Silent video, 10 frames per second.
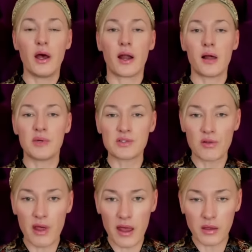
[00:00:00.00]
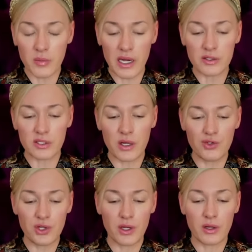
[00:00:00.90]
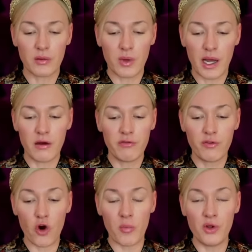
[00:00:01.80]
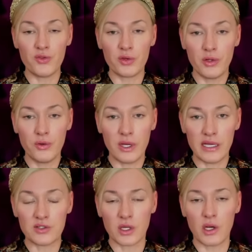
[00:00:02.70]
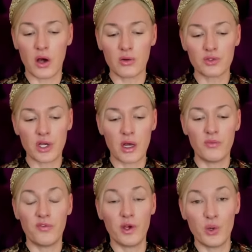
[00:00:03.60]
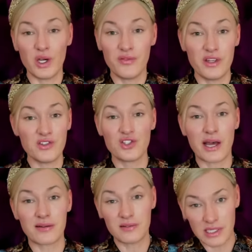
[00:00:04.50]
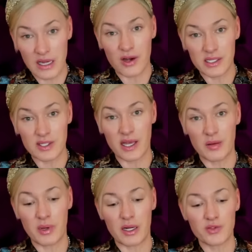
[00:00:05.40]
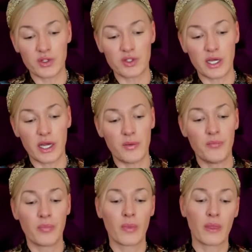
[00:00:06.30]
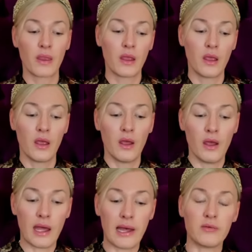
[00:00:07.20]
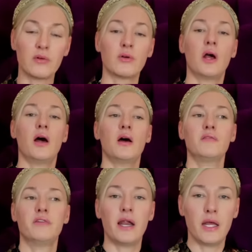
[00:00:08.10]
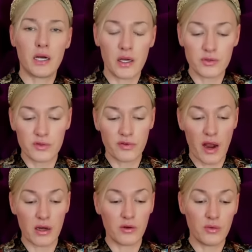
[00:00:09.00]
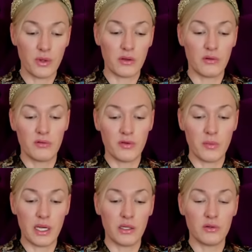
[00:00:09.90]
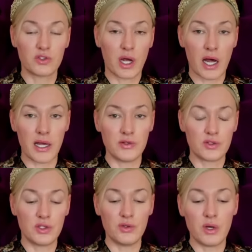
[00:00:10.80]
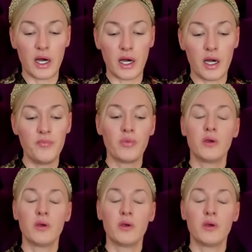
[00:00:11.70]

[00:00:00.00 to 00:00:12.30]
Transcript: and I must thank my associate and my informant, who is a long term viewer of this channel, dare I say, a basketeer, and her very close friend with familial ties to her,